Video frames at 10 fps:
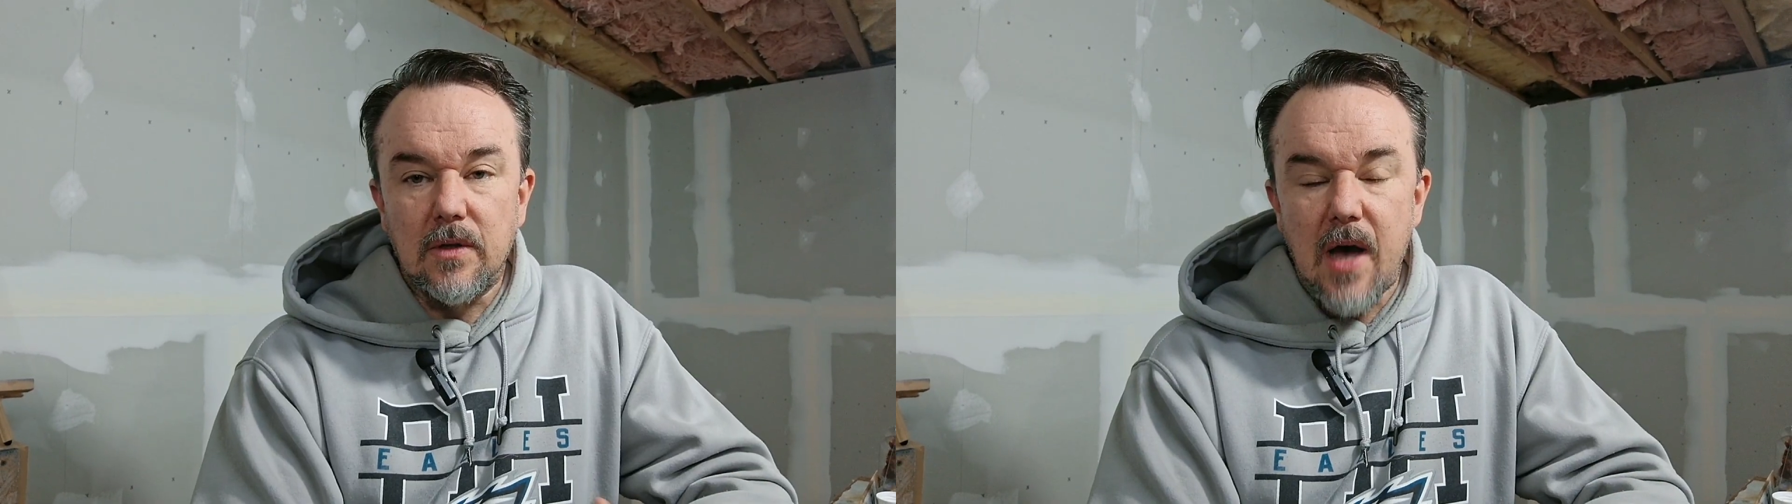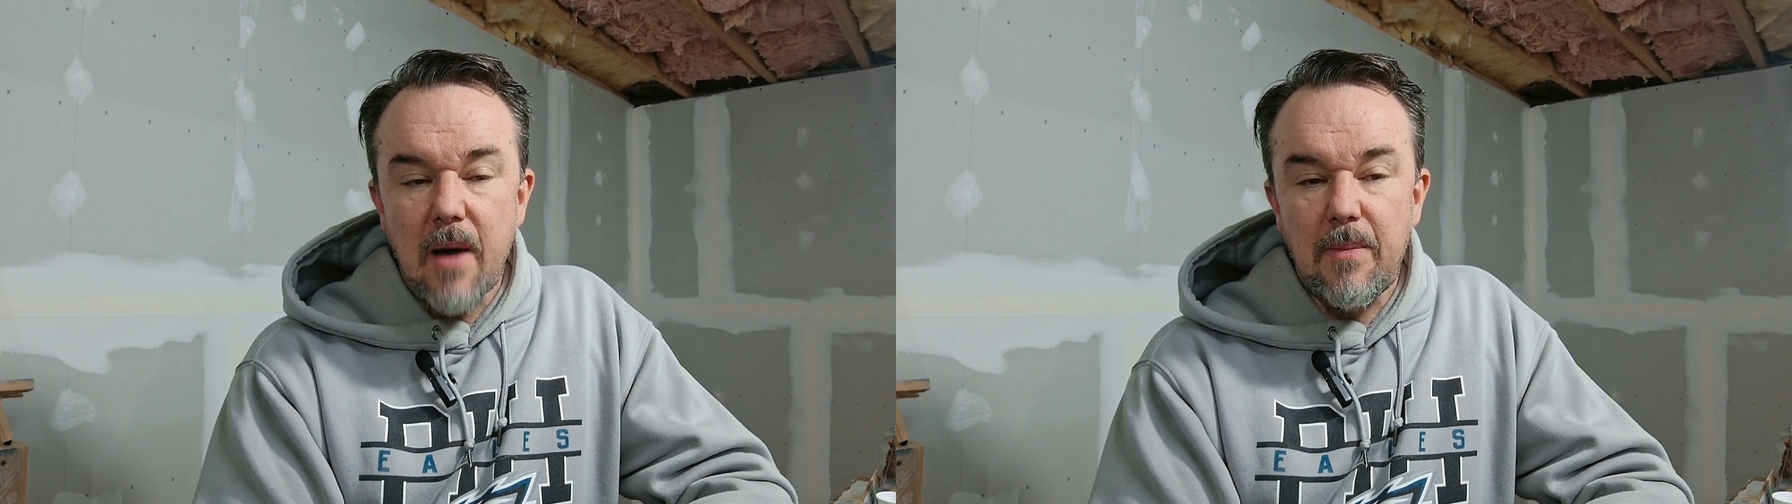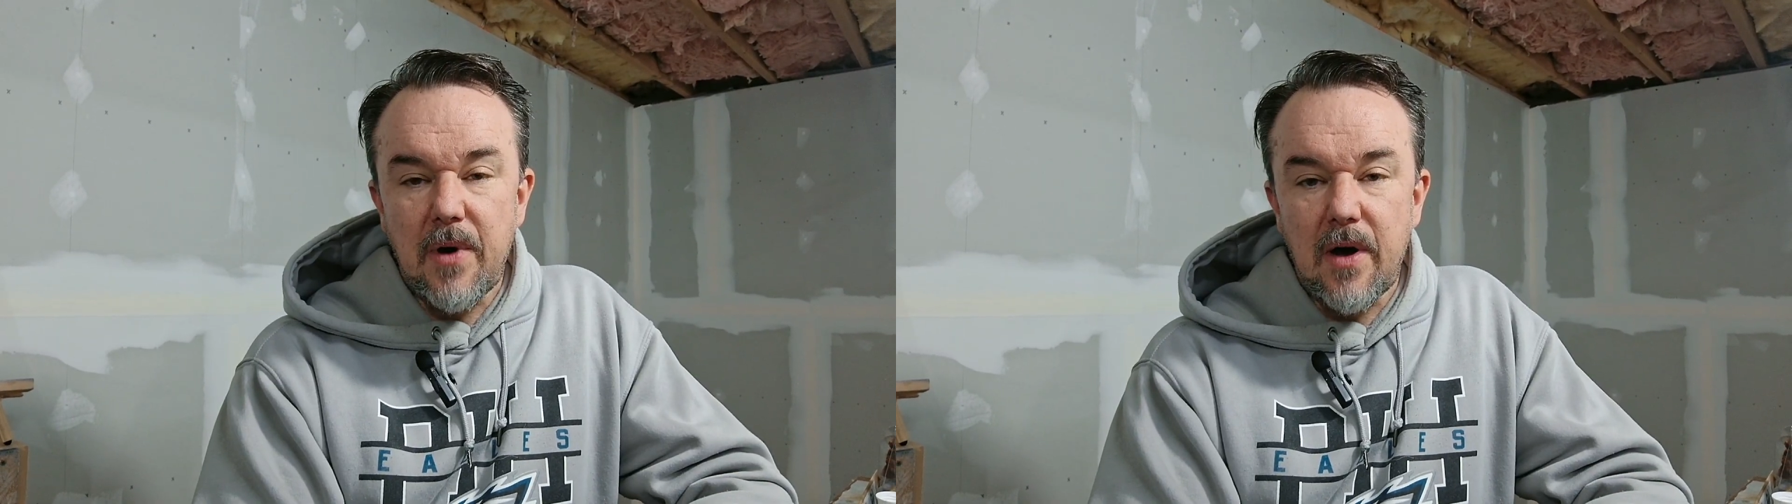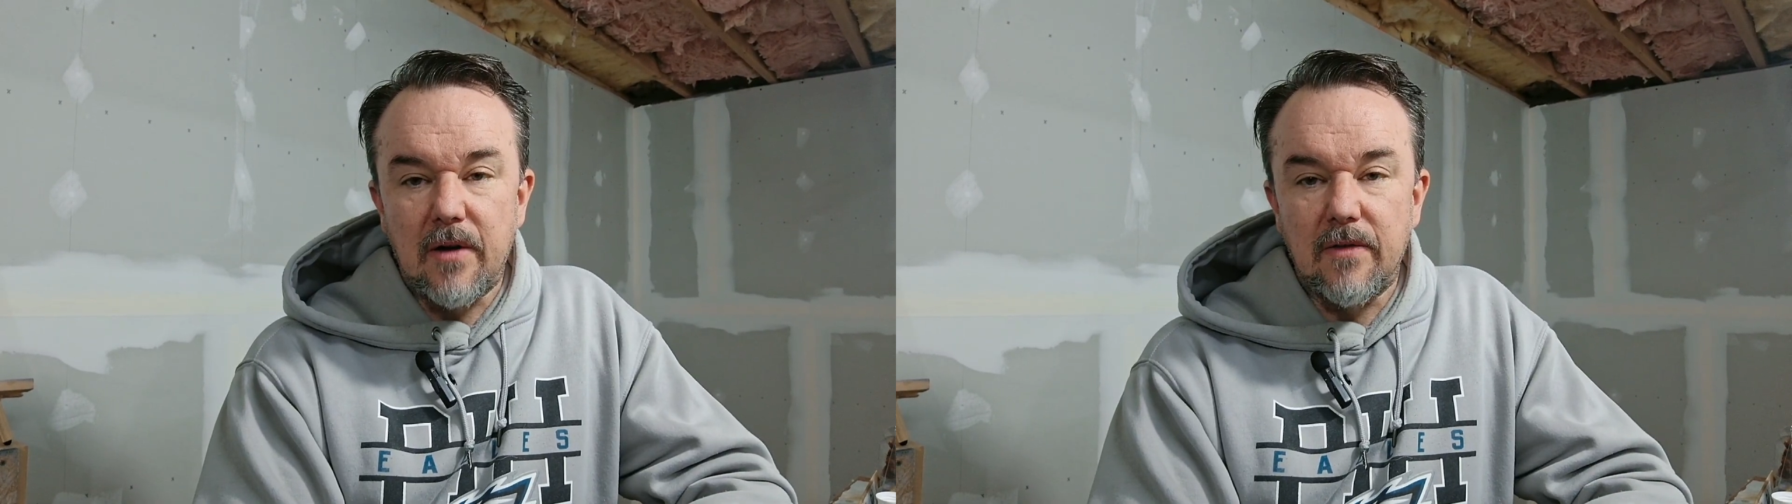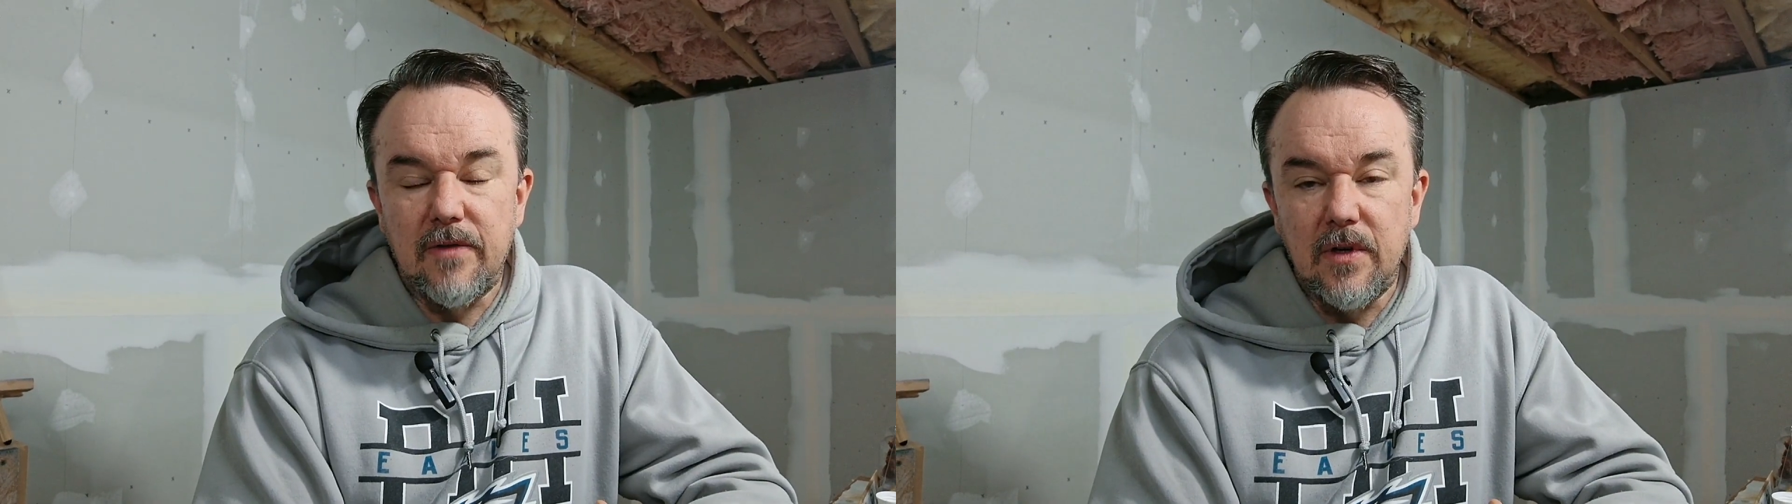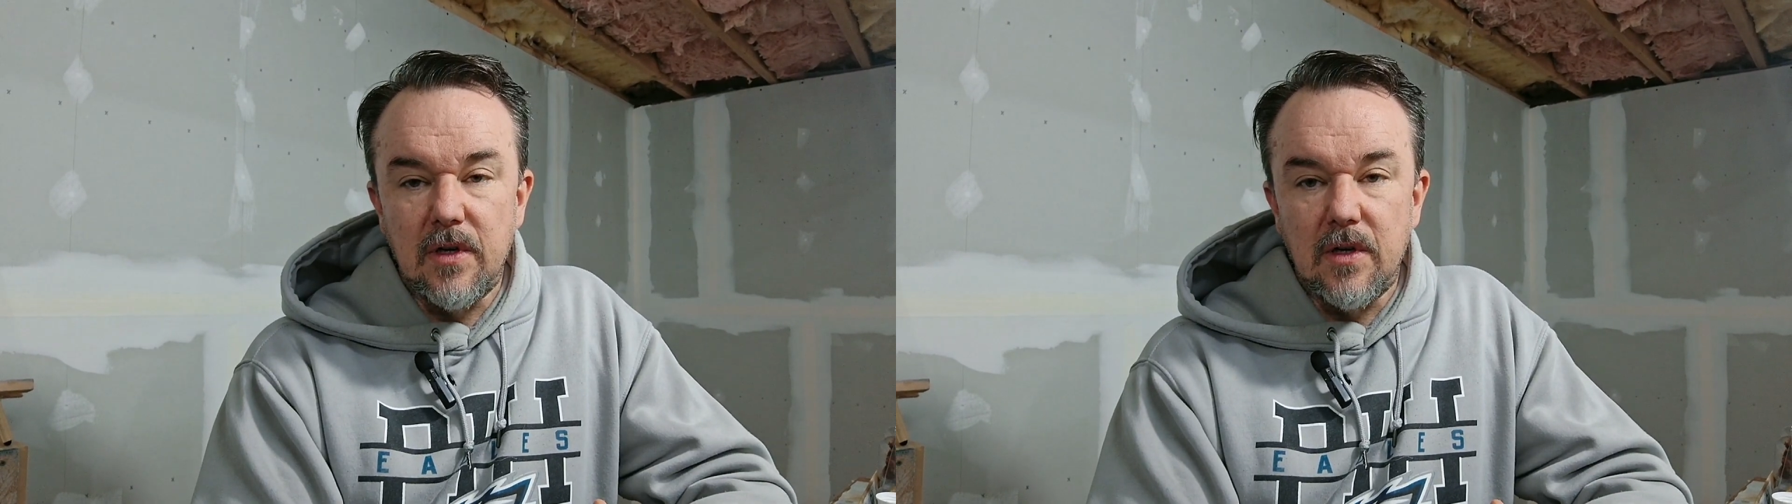top of